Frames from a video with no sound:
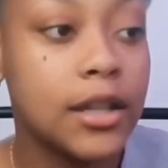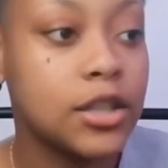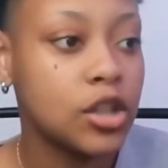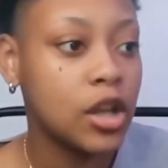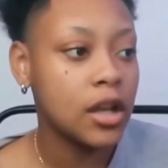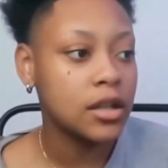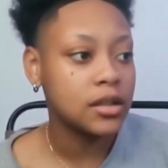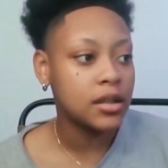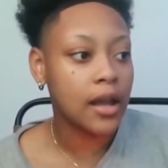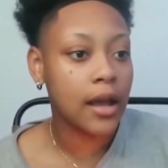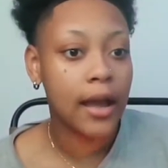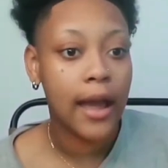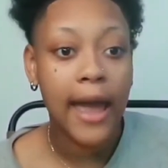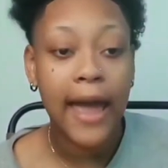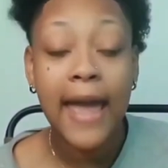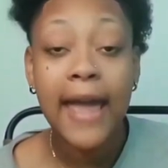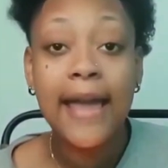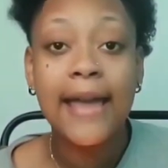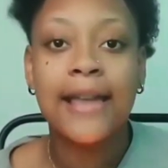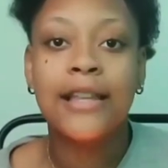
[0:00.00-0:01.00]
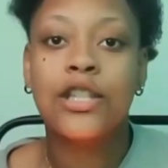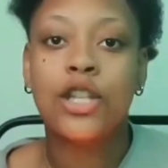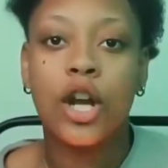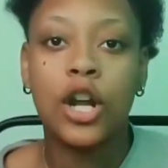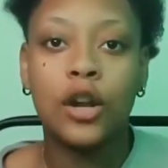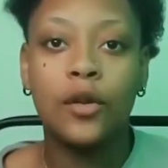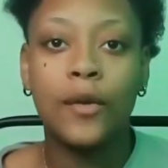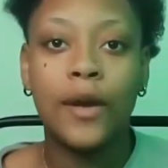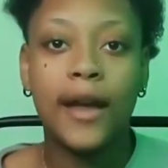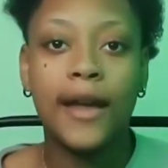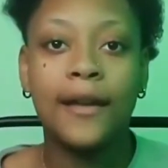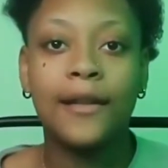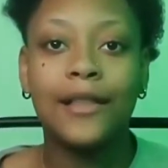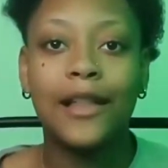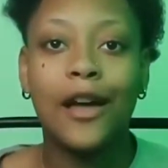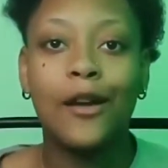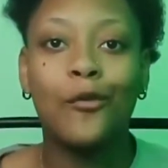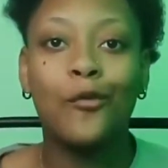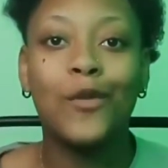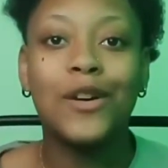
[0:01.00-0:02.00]
So I'm like, hey, he turn around, he
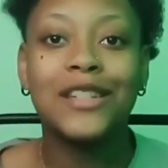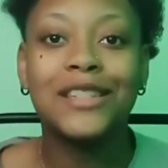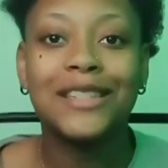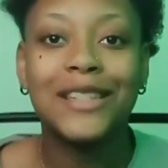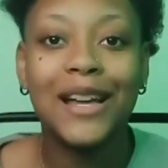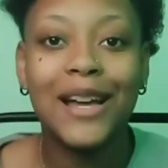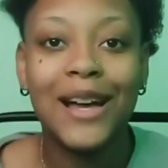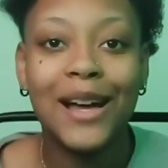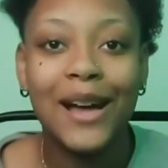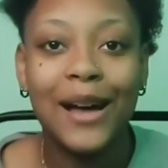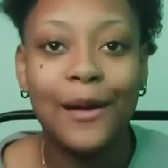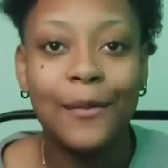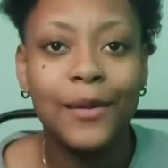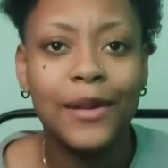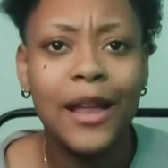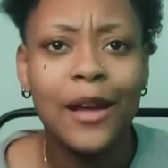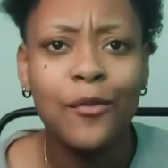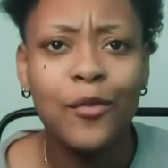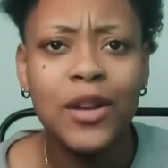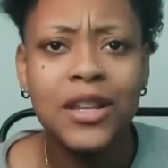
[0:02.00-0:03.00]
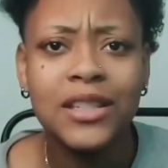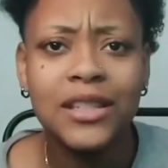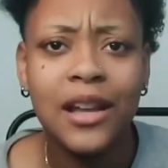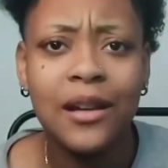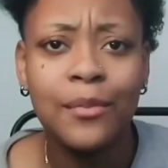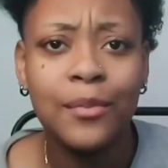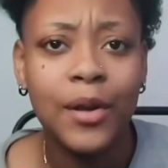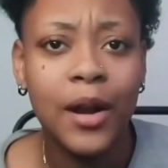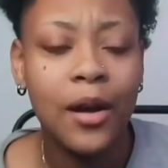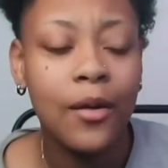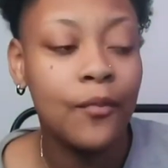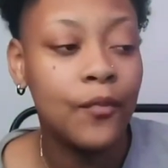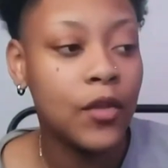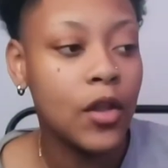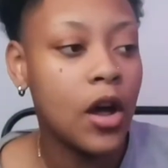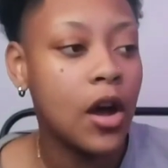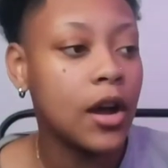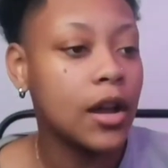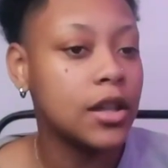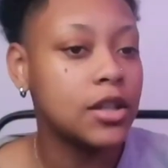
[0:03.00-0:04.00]
like, what's up? I'm like, what's up, bro? I'm
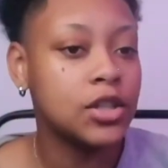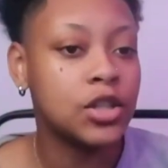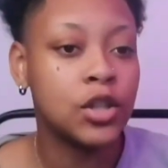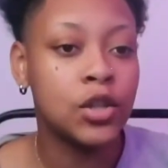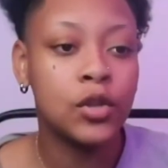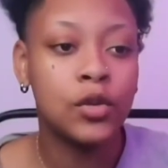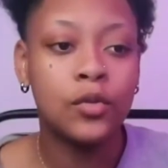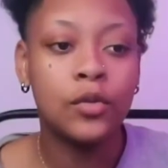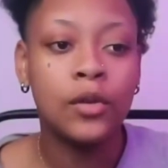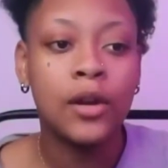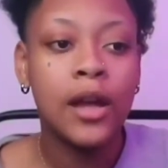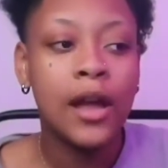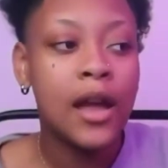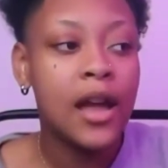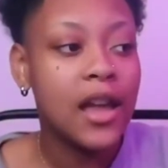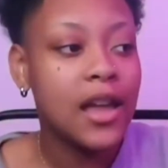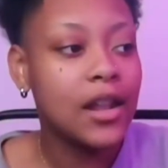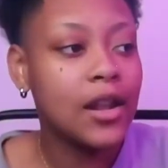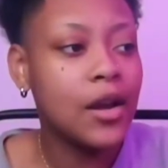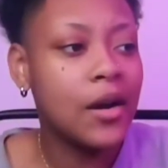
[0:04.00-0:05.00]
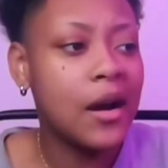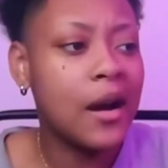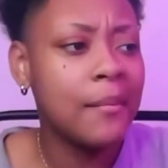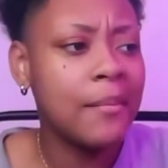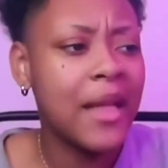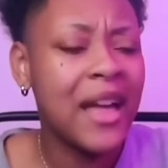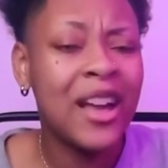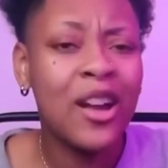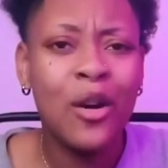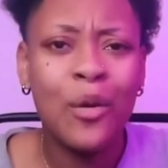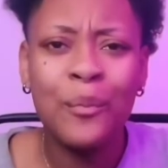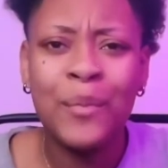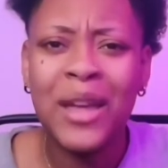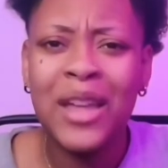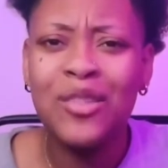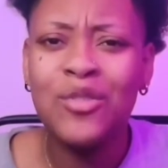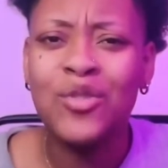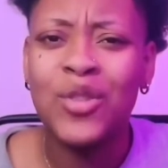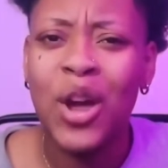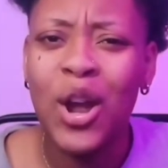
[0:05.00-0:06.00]
vlogging too. You know, I'm not gonna
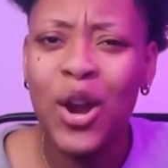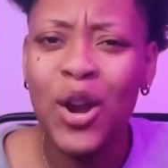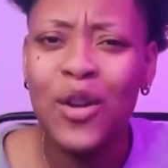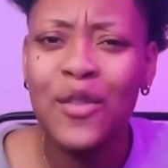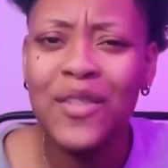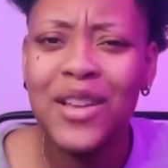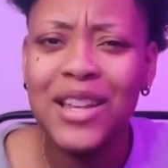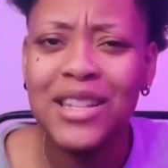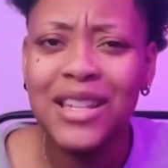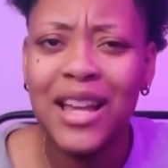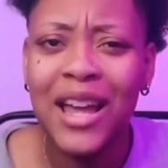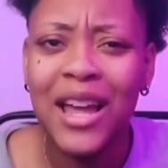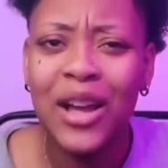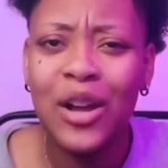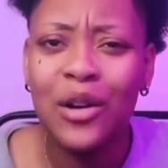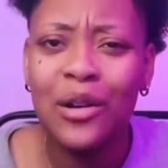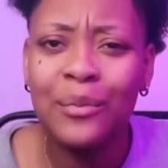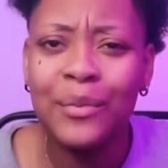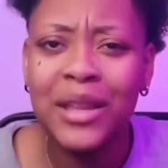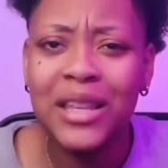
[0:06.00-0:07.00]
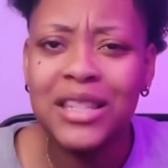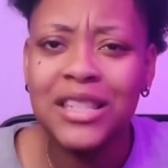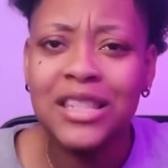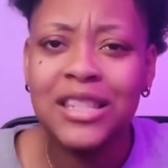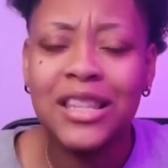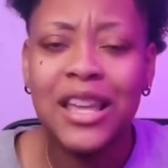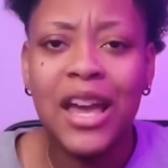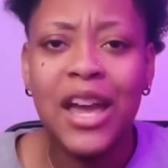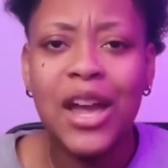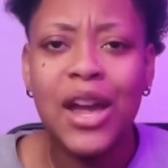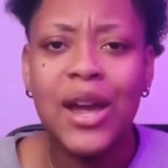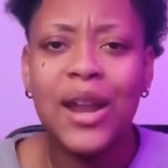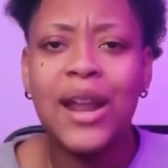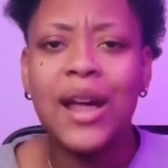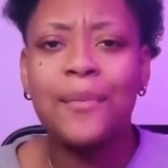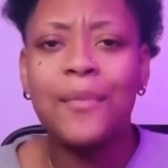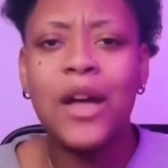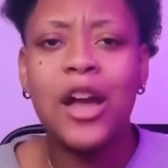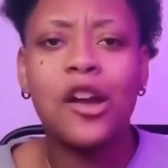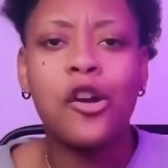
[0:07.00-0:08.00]
be nervous. I ain't gonna be scared.
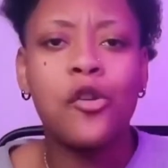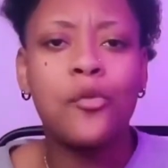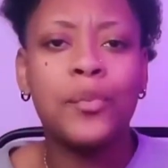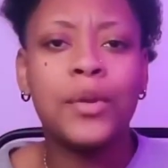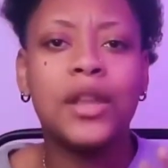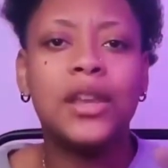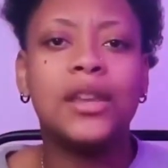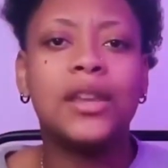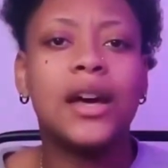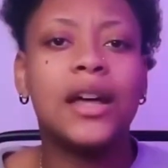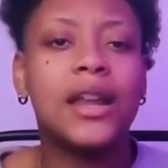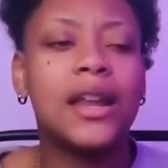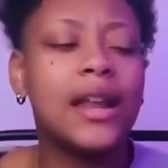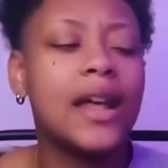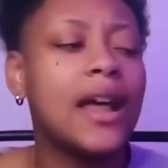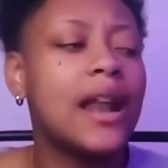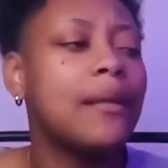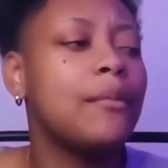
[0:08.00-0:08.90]
I'm not gonna be none of that.